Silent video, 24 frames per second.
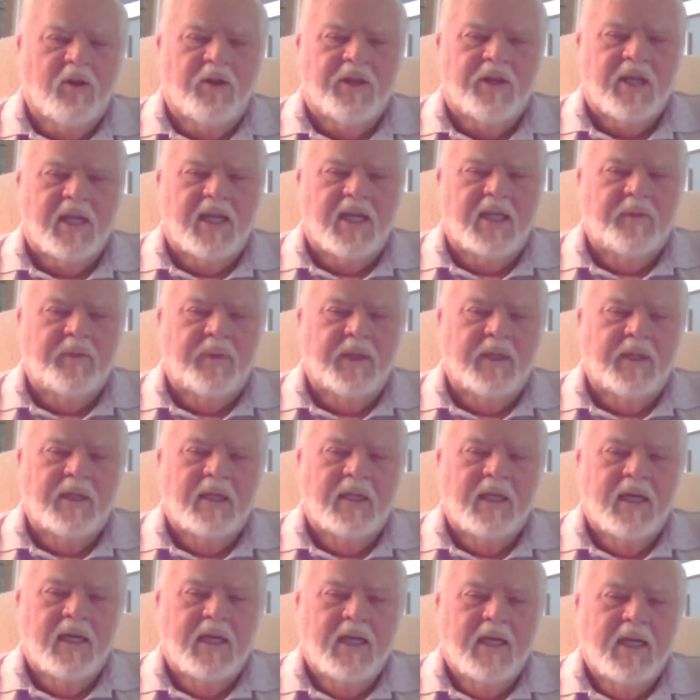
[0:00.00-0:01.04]
things, but
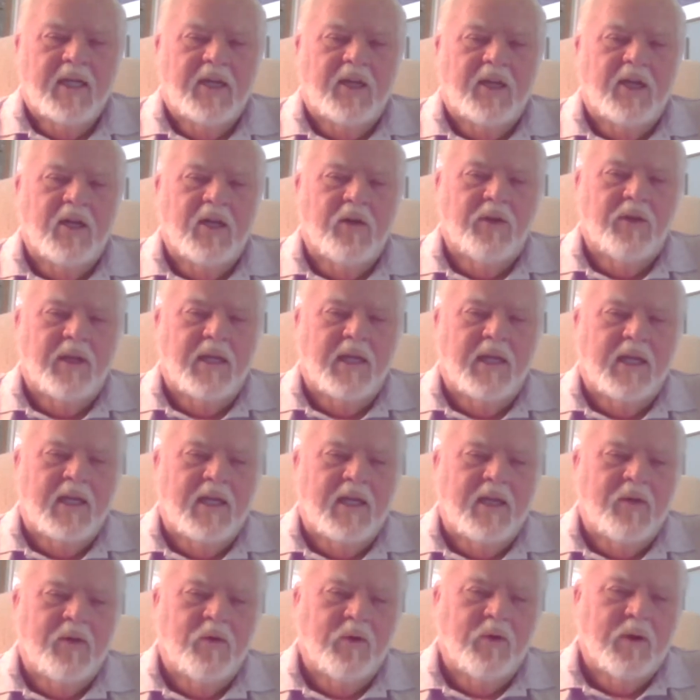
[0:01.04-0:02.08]

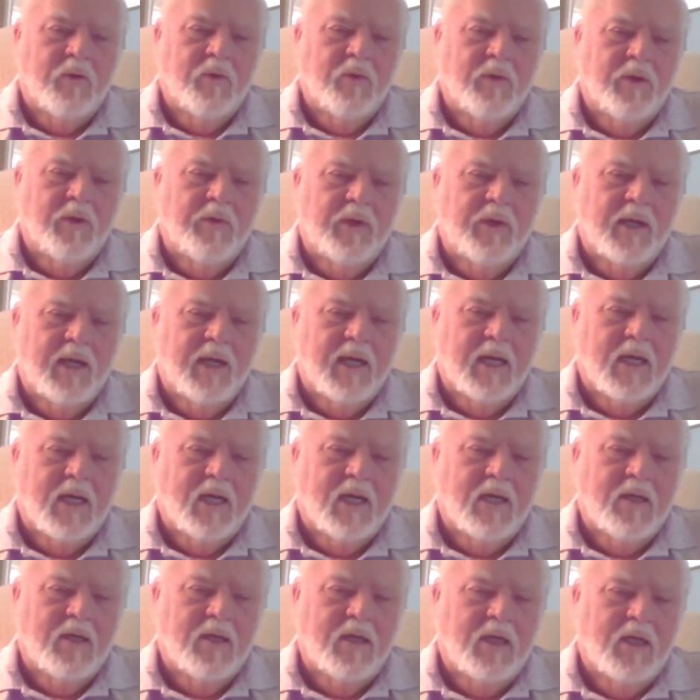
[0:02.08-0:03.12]
I'd
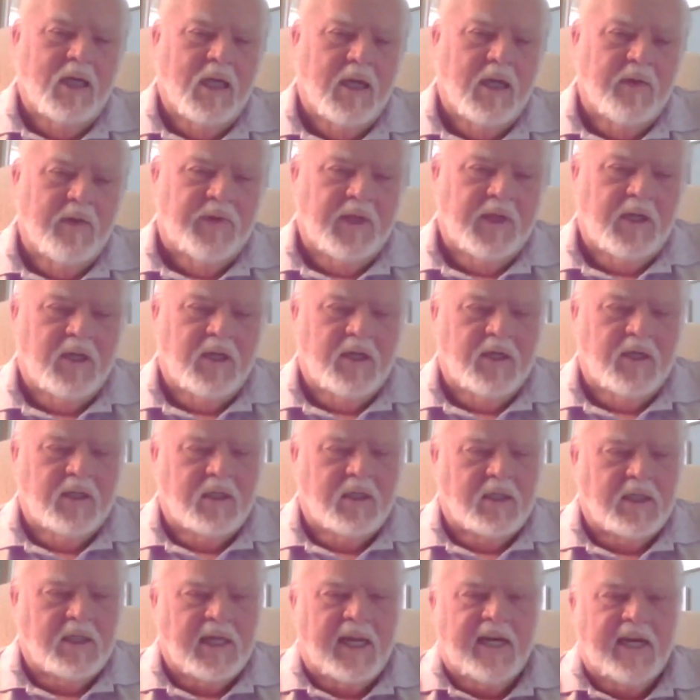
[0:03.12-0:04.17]
love to
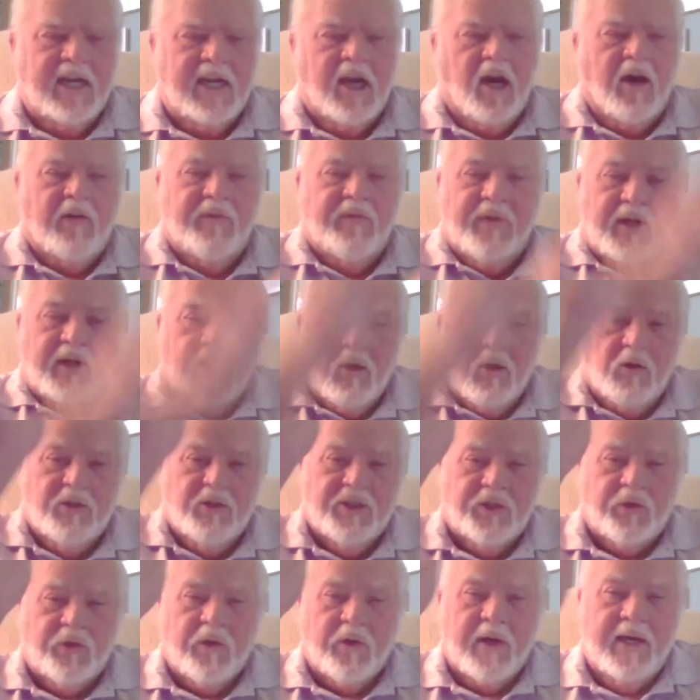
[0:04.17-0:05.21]
take off and go
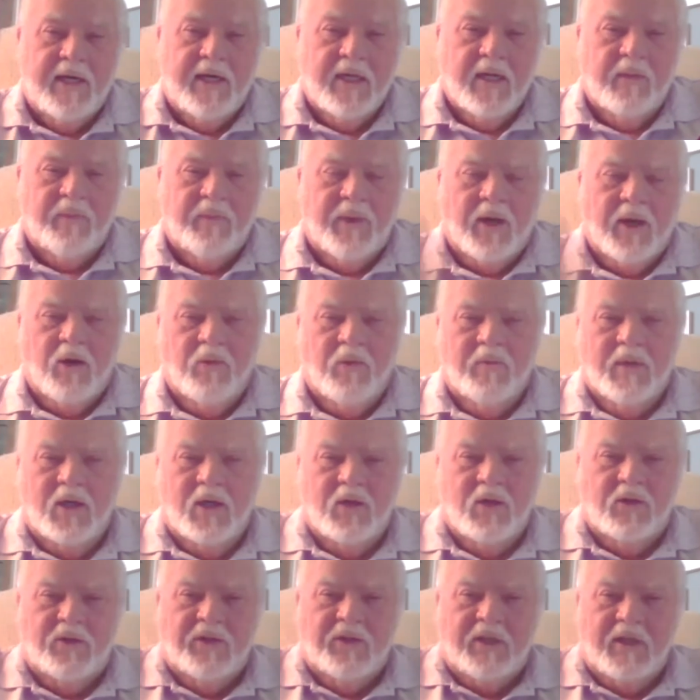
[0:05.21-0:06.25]
straight up
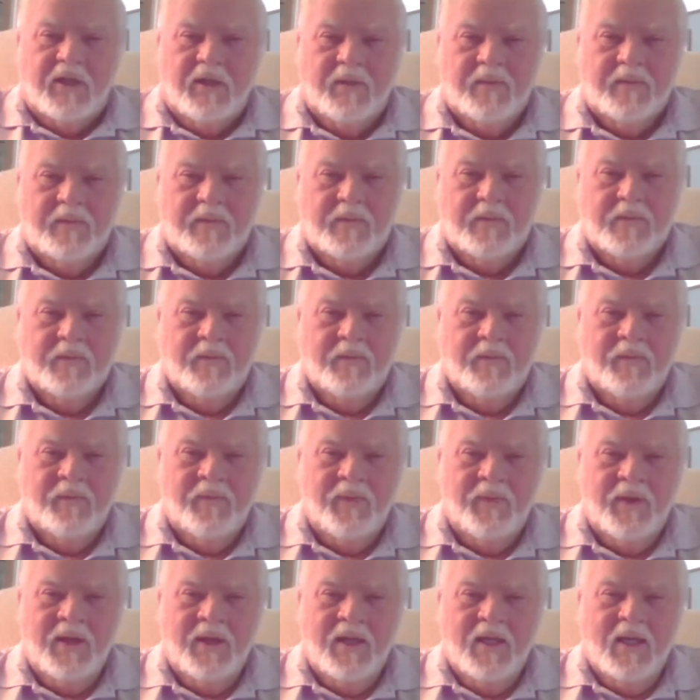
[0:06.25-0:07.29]
almost,
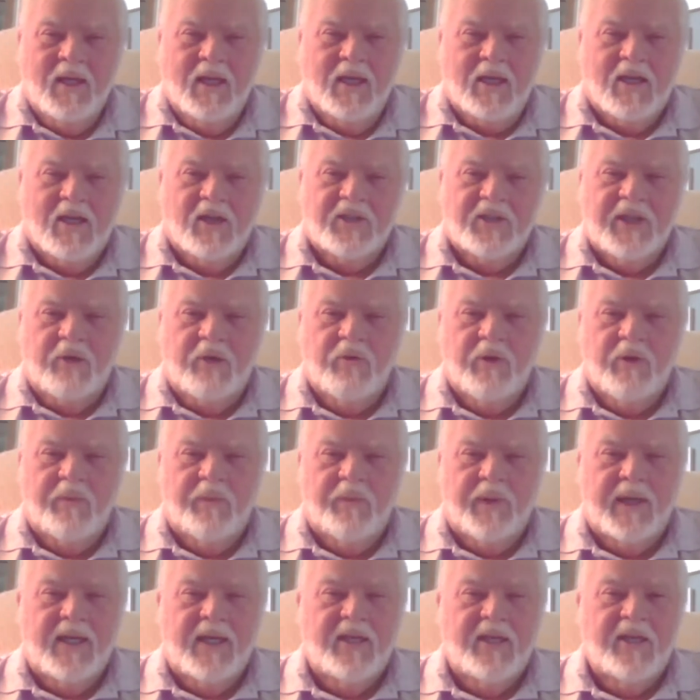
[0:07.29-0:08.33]
because it would
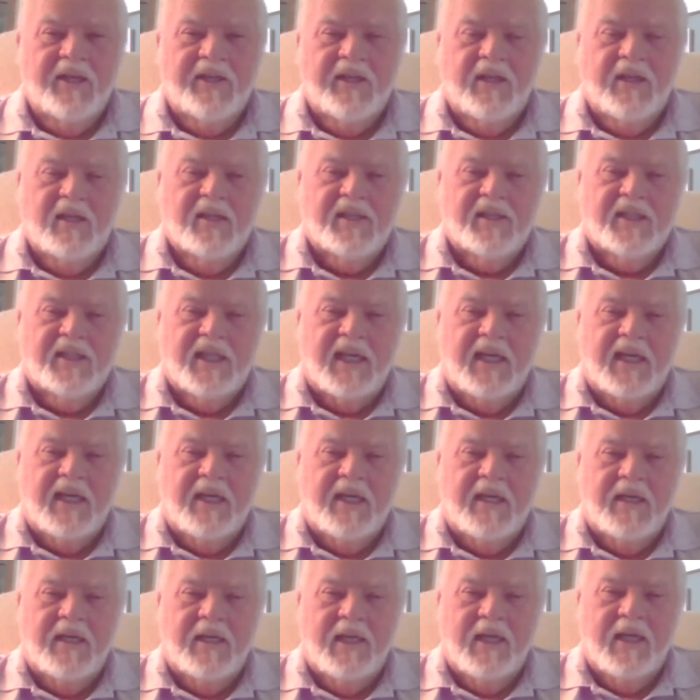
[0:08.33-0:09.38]
pin you to the
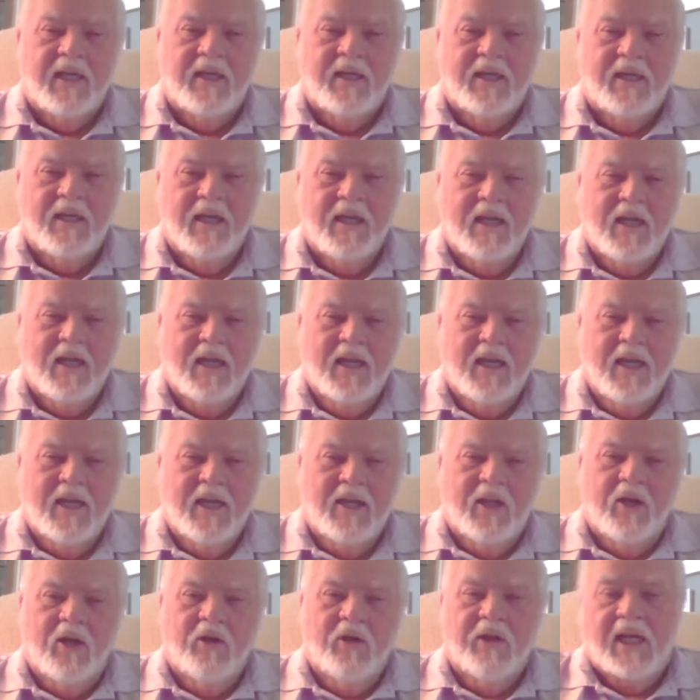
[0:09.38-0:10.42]
seat, and
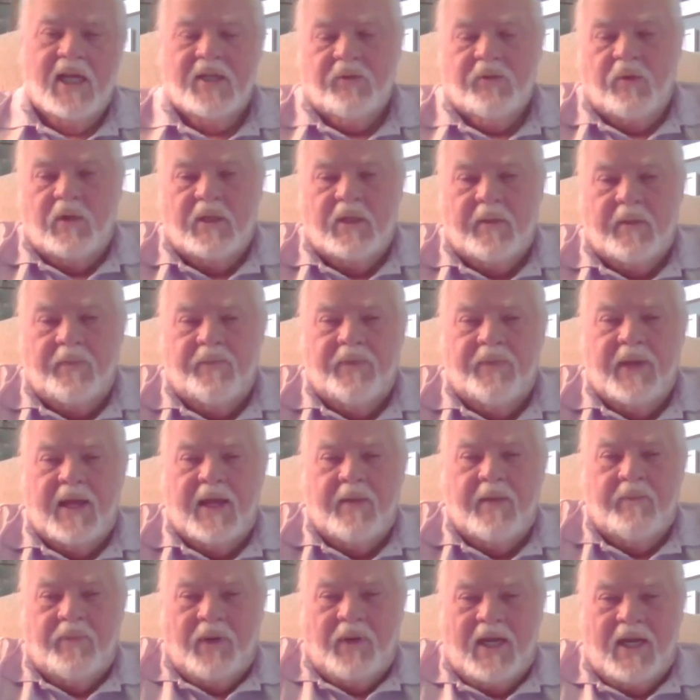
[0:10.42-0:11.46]
that's what
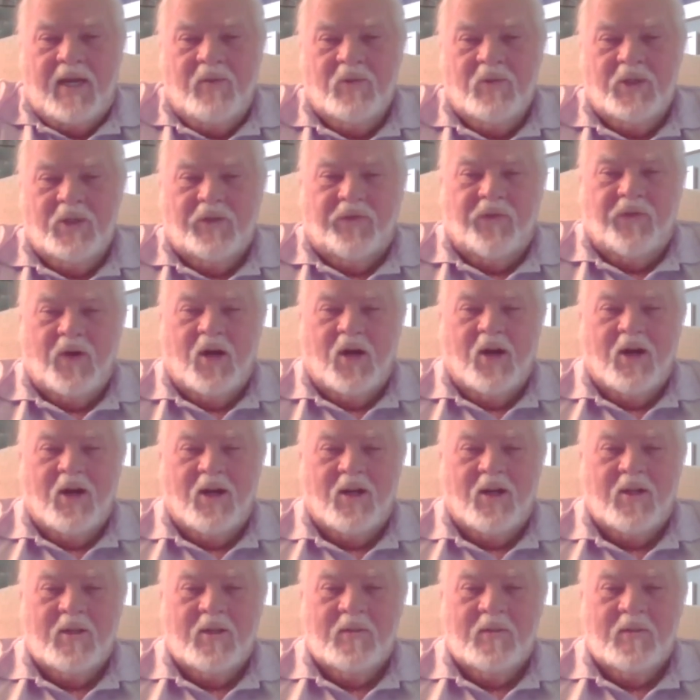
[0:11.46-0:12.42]
that plane was for.